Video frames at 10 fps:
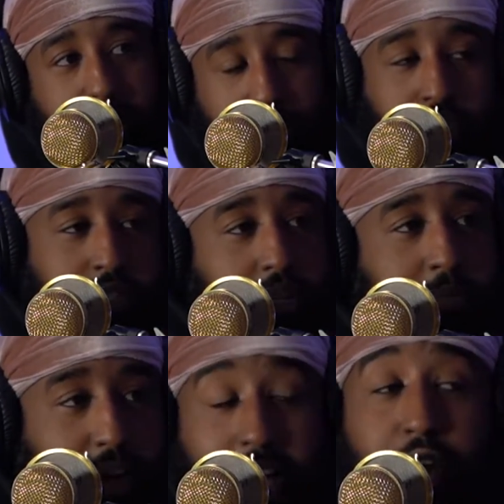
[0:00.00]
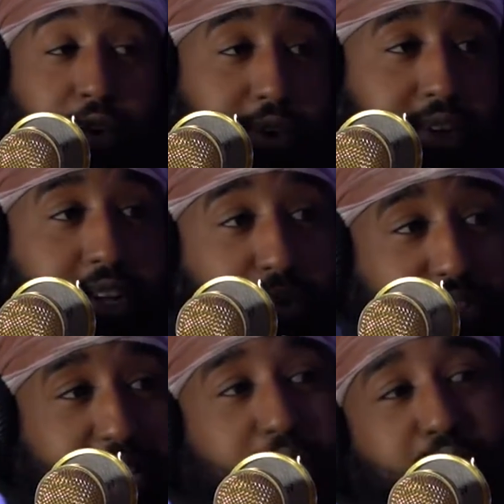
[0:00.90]
and you just get back. I don't know. It
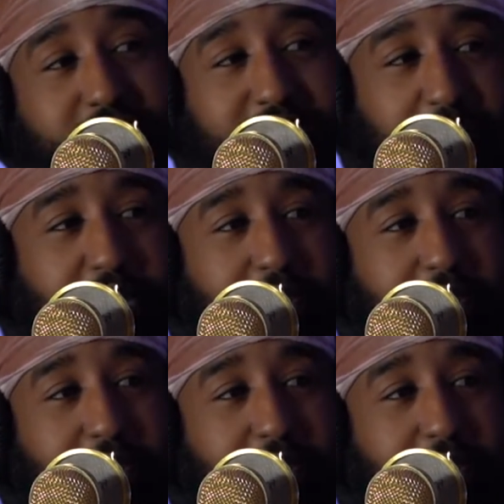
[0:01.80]
was like